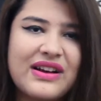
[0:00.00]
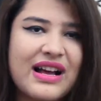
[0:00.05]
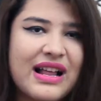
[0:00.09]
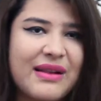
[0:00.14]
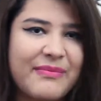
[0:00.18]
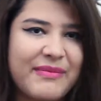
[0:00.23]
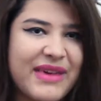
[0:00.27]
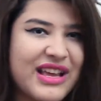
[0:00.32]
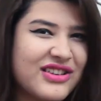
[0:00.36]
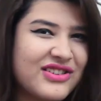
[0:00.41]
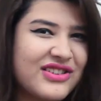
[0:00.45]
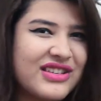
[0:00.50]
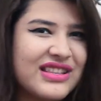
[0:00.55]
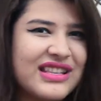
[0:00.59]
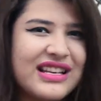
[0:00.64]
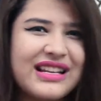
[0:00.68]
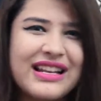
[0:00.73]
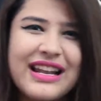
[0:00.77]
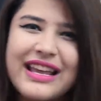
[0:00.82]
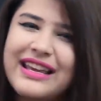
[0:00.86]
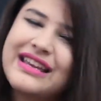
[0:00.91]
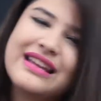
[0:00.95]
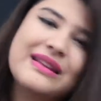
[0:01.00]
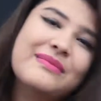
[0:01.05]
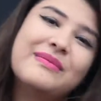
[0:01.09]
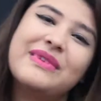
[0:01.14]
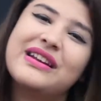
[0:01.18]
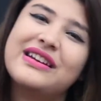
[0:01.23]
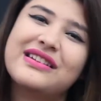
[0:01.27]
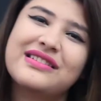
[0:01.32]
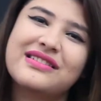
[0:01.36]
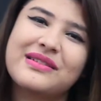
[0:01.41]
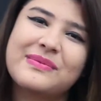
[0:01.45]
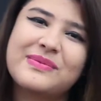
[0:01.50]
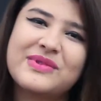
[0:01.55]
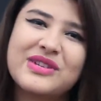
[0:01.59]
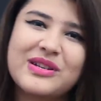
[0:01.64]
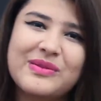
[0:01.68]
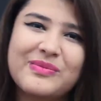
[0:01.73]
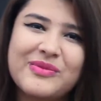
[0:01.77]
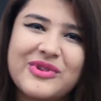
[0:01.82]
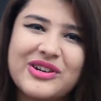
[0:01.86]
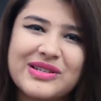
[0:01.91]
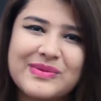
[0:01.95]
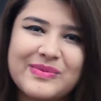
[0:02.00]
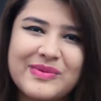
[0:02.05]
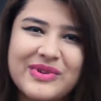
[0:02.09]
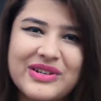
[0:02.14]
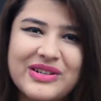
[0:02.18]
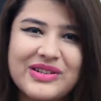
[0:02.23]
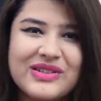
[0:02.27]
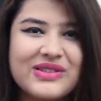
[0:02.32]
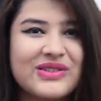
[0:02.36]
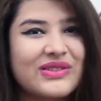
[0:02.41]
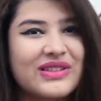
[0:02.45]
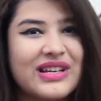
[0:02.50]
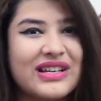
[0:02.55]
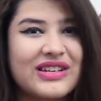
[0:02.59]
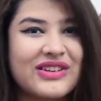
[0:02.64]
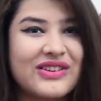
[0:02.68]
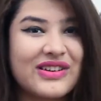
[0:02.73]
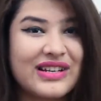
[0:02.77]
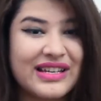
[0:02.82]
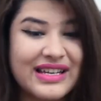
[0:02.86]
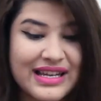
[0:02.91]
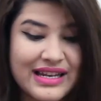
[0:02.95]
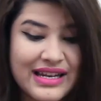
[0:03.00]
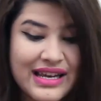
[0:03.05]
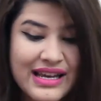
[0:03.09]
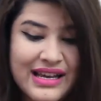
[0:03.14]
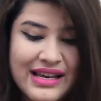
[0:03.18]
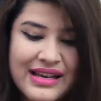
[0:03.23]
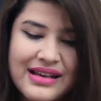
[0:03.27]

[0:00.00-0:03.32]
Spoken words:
I'll mention the link in my description box below so that you all can